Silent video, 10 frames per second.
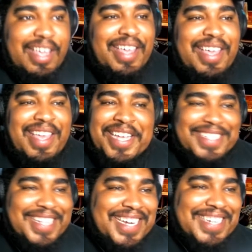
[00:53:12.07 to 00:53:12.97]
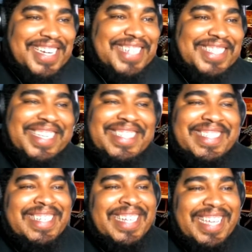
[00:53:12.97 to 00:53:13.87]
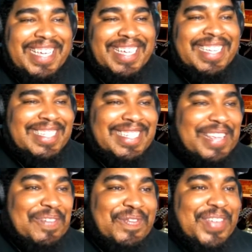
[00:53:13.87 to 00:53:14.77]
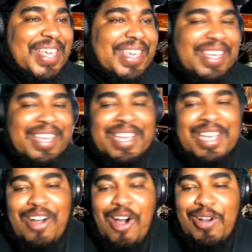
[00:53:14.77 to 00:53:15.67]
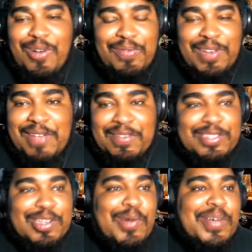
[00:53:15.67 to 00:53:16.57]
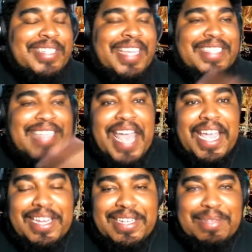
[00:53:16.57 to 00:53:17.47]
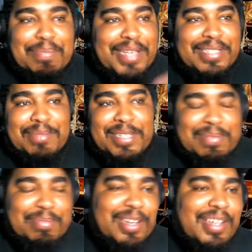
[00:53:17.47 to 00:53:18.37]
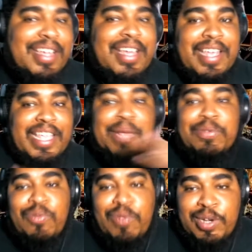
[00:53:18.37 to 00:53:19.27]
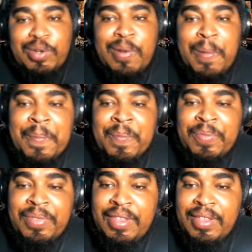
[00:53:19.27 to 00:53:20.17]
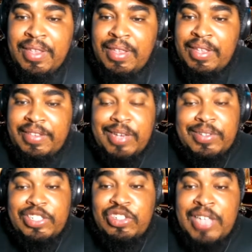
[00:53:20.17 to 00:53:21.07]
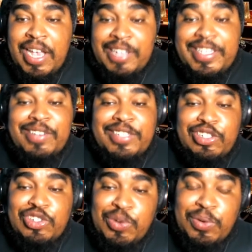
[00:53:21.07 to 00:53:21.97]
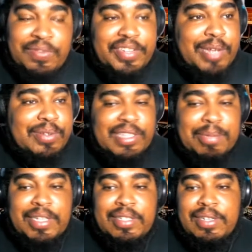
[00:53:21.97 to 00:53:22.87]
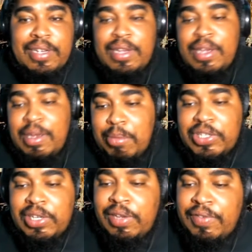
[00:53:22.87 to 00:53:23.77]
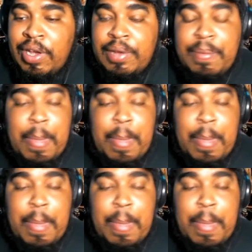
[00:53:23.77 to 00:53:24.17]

There's a lot of J's in here. Slick, Slick Vic, Hardcore Flavor is always the antagonist, the pessimist, but keeps it real. He tells his he tells his truth. Dale Simmons, much love, y'all.